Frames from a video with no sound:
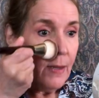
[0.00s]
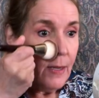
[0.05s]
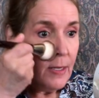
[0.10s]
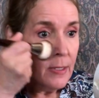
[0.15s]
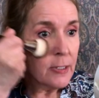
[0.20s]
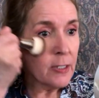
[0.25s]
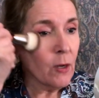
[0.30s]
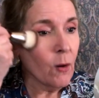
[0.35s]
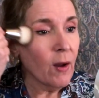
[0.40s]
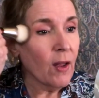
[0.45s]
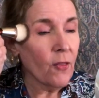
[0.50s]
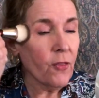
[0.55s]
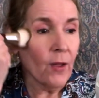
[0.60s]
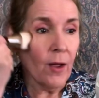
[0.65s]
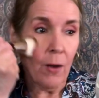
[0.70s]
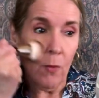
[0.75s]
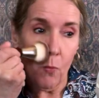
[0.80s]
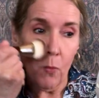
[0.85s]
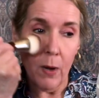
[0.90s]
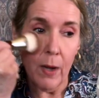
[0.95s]
So I
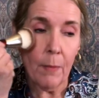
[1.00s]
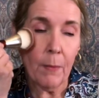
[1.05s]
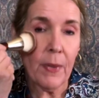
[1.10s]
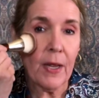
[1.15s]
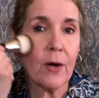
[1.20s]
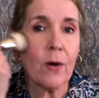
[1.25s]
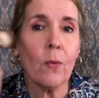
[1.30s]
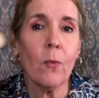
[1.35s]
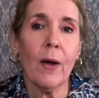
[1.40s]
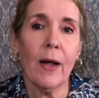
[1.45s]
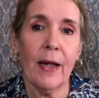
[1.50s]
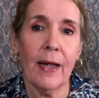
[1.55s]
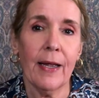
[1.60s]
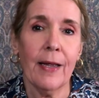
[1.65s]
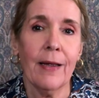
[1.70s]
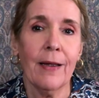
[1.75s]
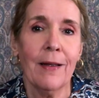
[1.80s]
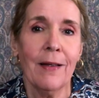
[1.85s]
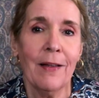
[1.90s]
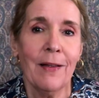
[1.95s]
thought, what better
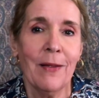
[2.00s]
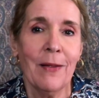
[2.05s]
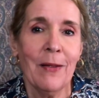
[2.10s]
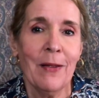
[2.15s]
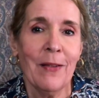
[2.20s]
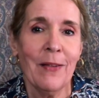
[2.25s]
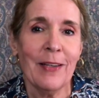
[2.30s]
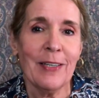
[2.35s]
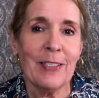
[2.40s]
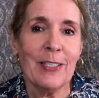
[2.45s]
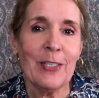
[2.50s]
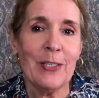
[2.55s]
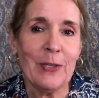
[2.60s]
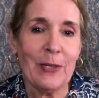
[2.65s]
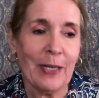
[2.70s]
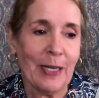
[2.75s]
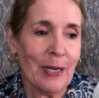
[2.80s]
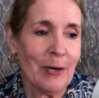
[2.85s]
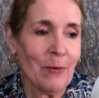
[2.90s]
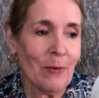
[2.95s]
way than to do a
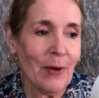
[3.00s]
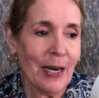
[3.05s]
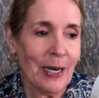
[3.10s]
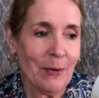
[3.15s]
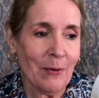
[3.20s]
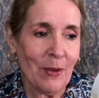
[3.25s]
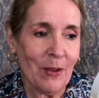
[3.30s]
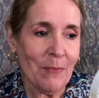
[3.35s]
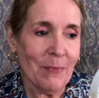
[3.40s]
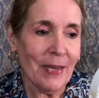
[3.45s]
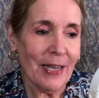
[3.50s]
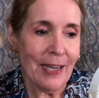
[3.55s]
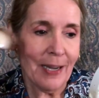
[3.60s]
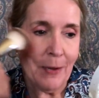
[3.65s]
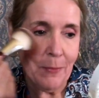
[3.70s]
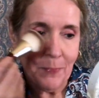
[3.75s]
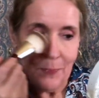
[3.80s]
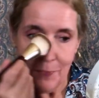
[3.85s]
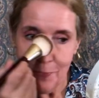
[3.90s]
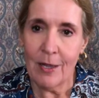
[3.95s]
get ready with me
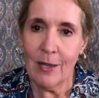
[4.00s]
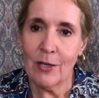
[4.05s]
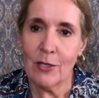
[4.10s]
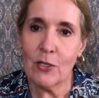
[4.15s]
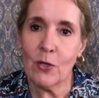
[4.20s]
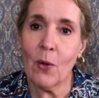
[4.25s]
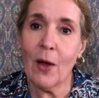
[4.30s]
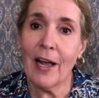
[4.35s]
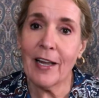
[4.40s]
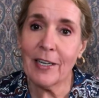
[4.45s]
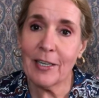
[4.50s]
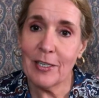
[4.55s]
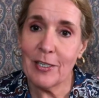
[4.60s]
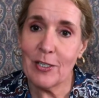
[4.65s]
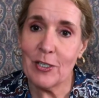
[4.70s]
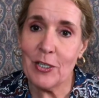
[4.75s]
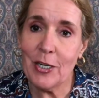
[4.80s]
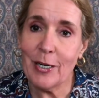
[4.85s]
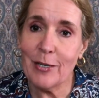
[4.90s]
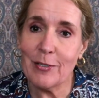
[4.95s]
so I can
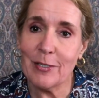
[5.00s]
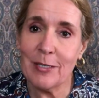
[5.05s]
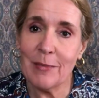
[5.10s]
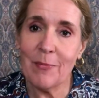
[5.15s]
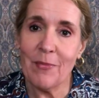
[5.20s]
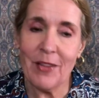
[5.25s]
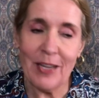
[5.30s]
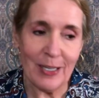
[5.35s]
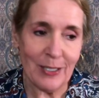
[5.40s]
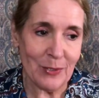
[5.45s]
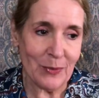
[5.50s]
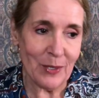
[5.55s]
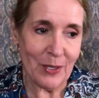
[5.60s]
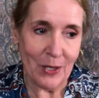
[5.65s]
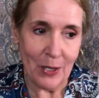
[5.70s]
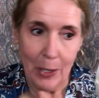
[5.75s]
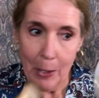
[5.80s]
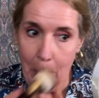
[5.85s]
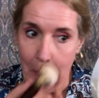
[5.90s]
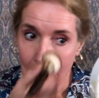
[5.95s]
share some things with
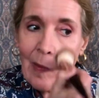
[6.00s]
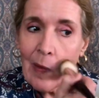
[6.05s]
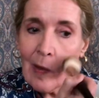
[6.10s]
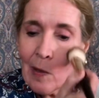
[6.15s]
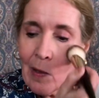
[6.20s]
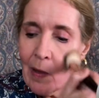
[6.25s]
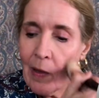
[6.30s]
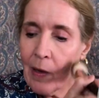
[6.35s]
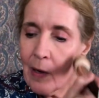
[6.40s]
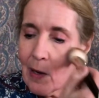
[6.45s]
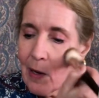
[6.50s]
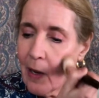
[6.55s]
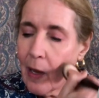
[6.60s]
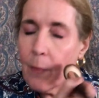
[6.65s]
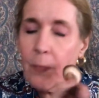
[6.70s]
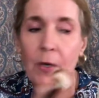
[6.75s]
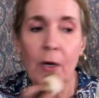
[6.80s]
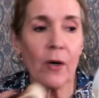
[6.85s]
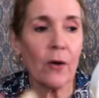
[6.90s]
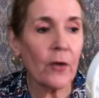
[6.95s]
you. Now I'm
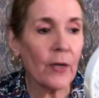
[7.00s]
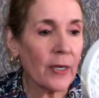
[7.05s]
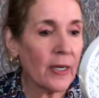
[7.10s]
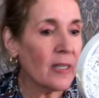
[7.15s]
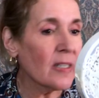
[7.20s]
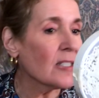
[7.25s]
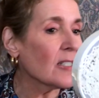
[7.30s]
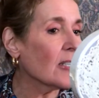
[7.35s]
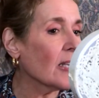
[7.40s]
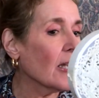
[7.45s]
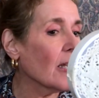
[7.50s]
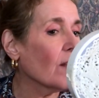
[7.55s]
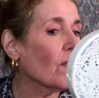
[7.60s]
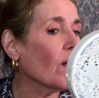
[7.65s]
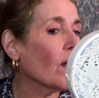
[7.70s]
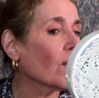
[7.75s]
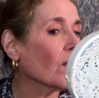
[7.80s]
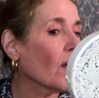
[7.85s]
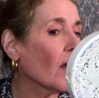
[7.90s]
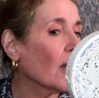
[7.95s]
gonna look and see if
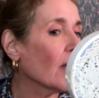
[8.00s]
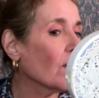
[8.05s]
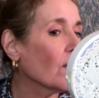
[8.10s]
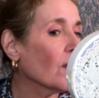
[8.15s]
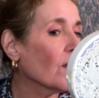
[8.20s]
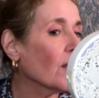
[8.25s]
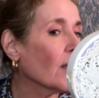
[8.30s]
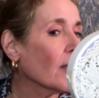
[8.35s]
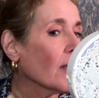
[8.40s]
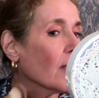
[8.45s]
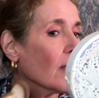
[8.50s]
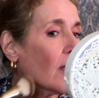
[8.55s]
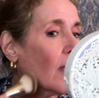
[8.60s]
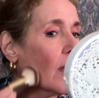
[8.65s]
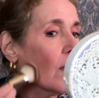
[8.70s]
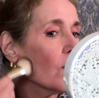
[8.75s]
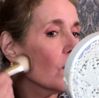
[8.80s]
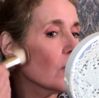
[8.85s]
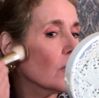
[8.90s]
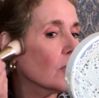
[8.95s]
I've got everything
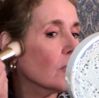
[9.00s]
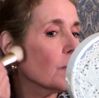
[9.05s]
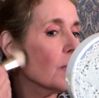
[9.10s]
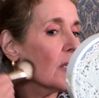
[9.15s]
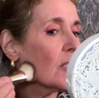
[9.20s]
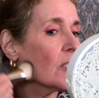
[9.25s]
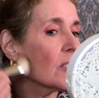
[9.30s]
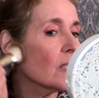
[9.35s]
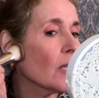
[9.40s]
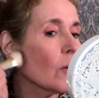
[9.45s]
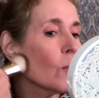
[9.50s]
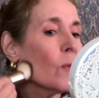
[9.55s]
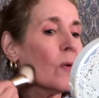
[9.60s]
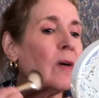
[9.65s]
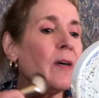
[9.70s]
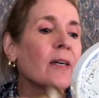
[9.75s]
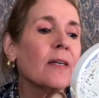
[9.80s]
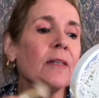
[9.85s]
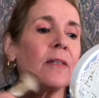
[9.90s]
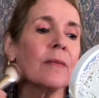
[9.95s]
covered as much as I
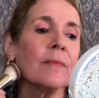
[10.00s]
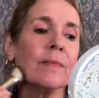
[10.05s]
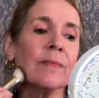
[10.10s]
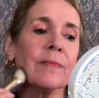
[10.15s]
want.